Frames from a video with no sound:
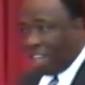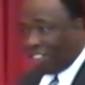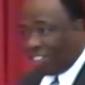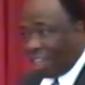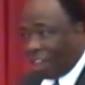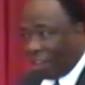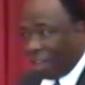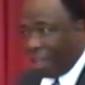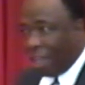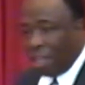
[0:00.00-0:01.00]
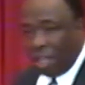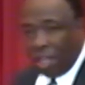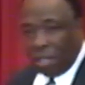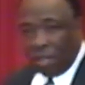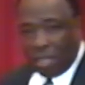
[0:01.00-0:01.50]
necessarily,
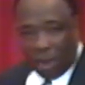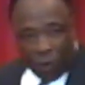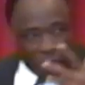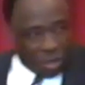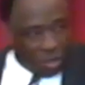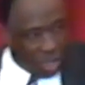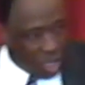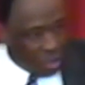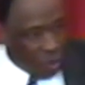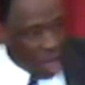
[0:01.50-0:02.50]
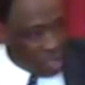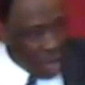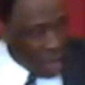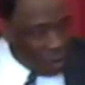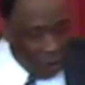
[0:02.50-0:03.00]
they weren't dressed
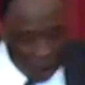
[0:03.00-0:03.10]
like